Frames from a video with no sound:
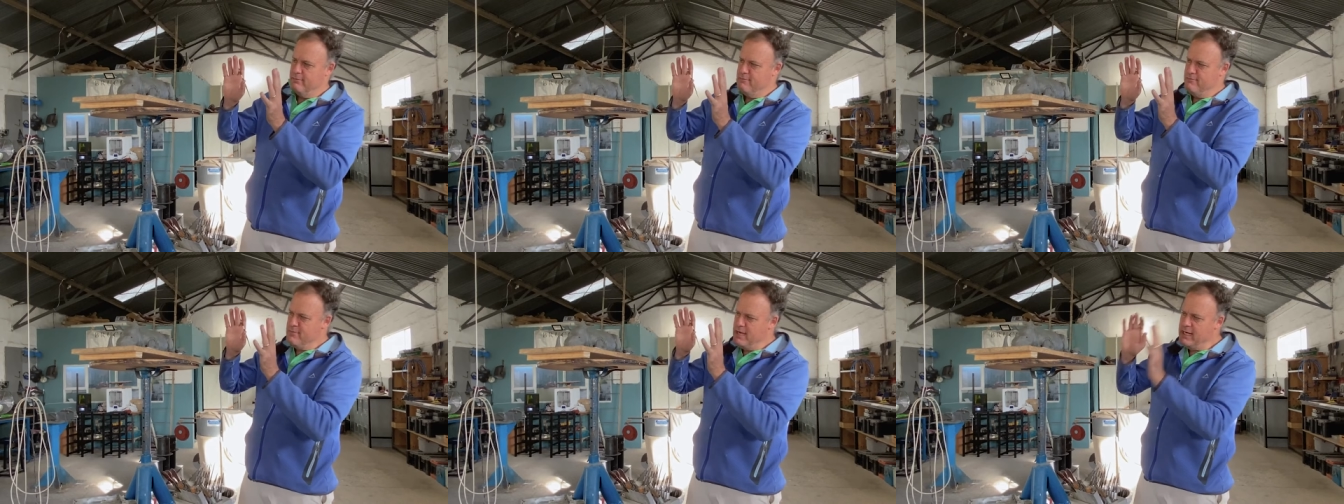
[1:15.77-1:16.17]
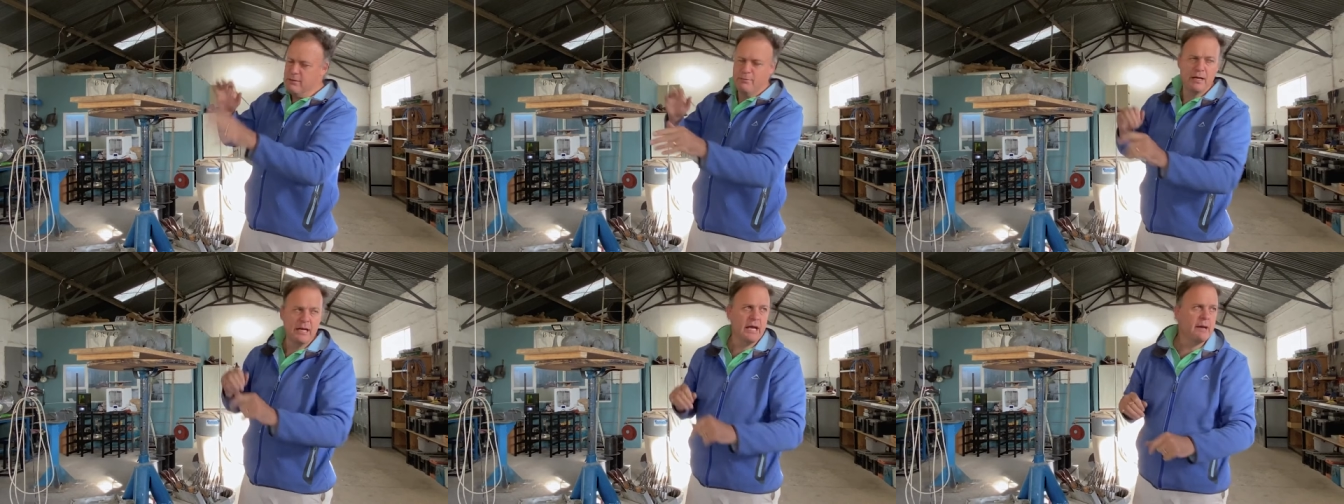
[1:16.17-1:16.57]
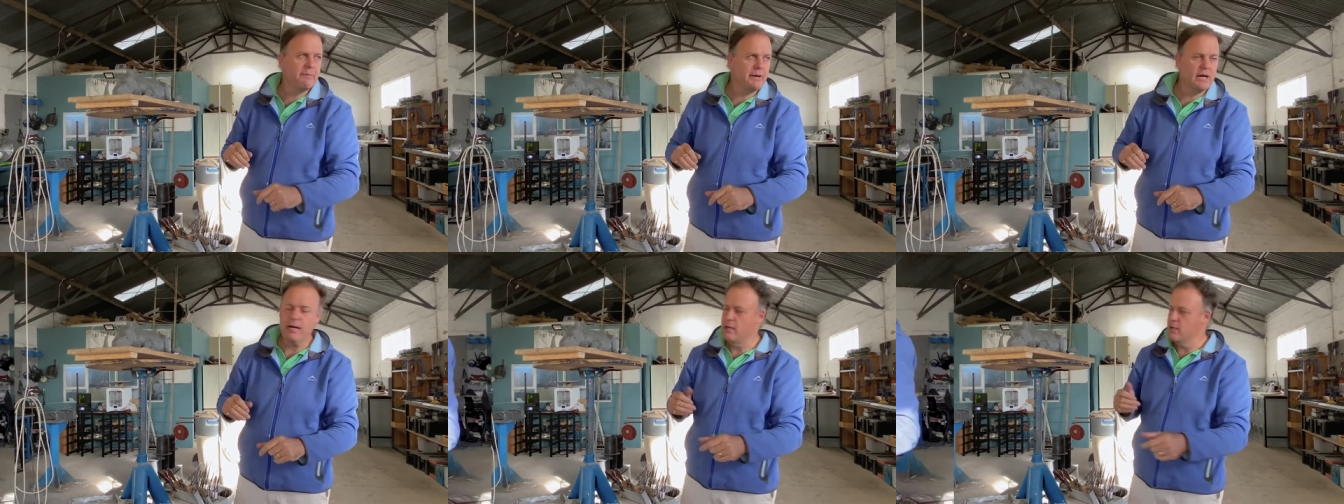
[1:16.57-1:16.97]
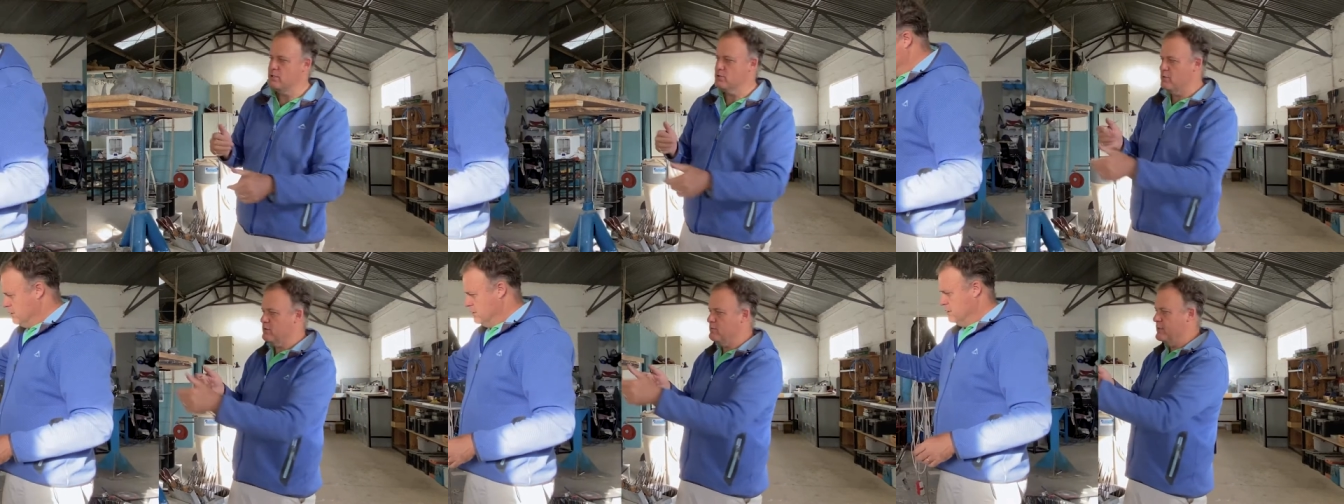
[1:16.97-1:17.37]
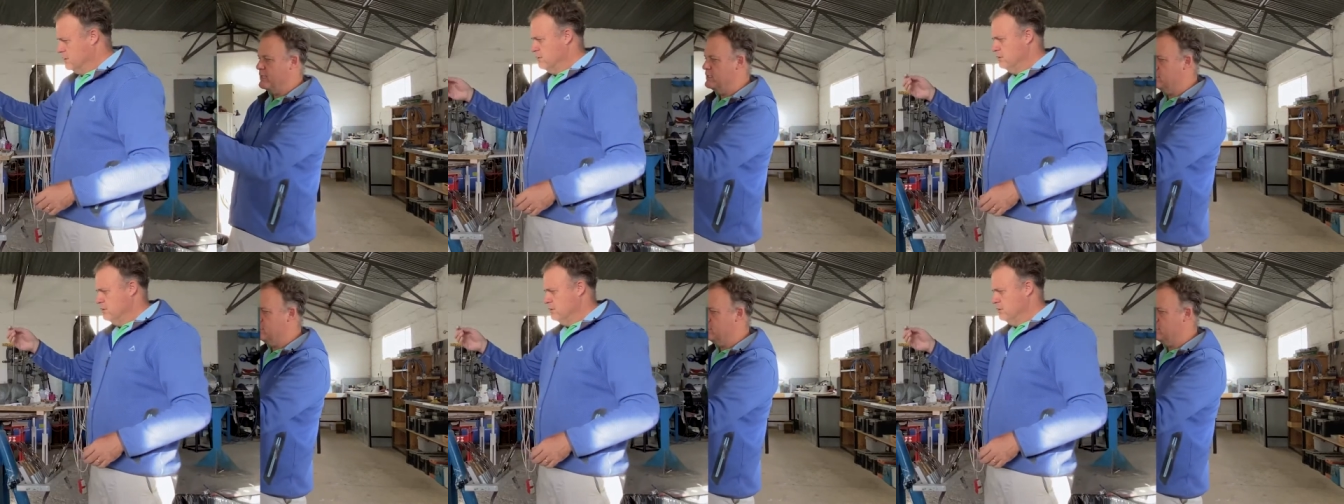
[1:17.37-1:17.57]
many, many happy hours with me.